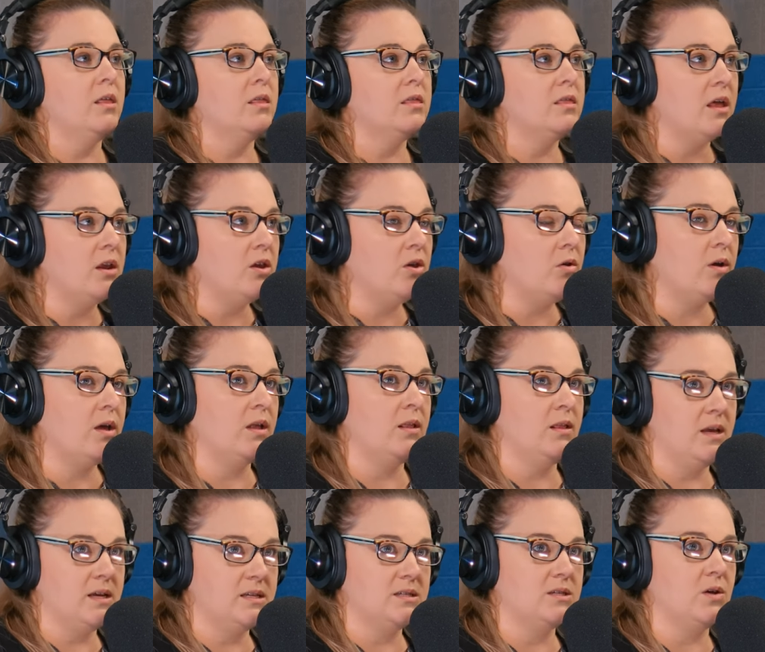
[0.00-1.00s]
then you can
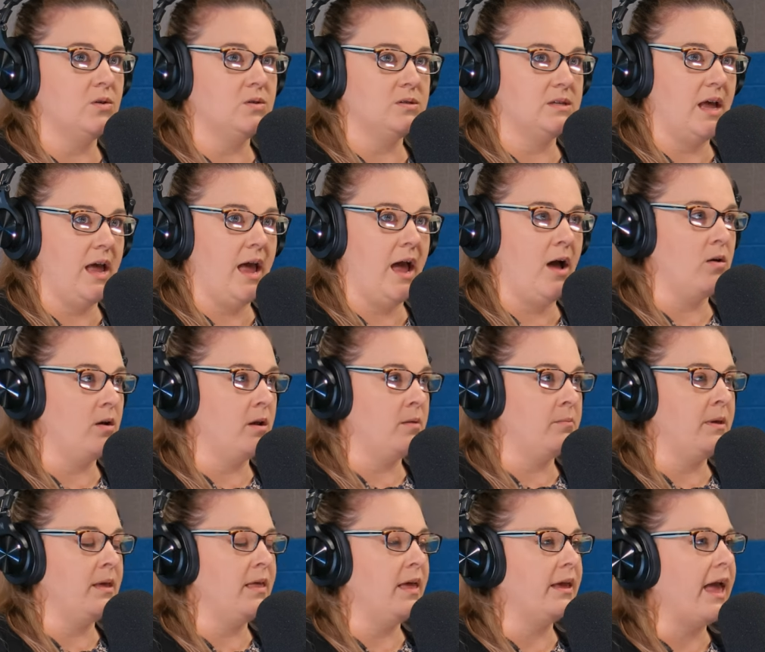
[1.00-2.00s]
list those out and
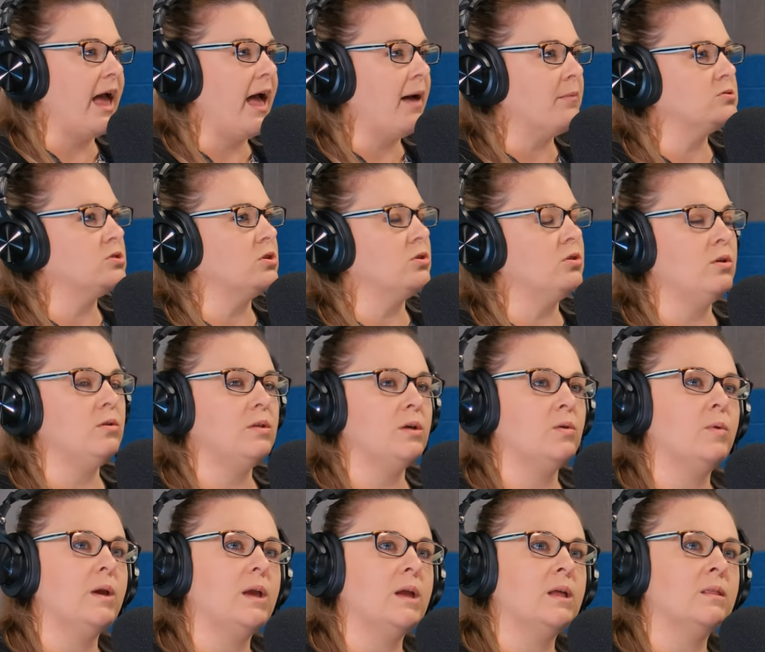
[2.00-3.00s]
be like, absolutely,
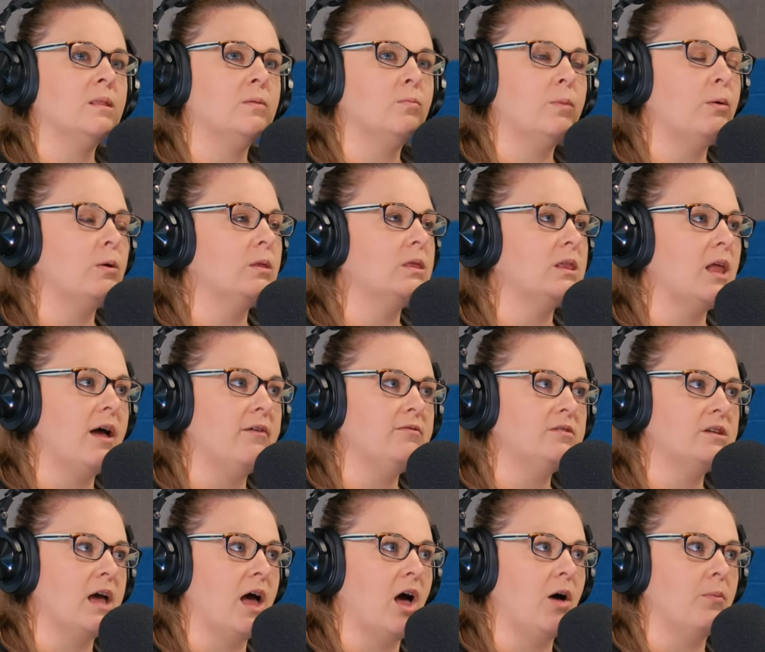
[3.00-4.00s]
we would love
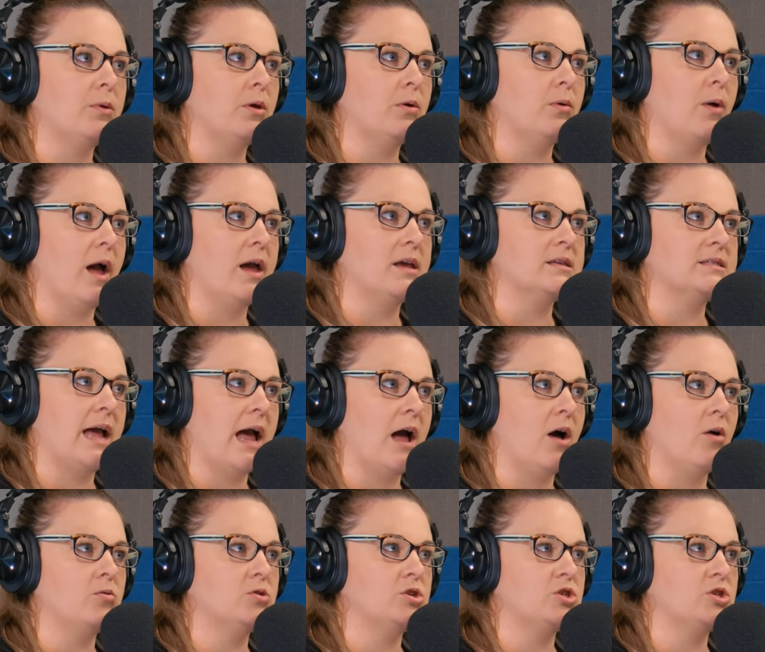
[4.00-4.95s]
to help you guys out.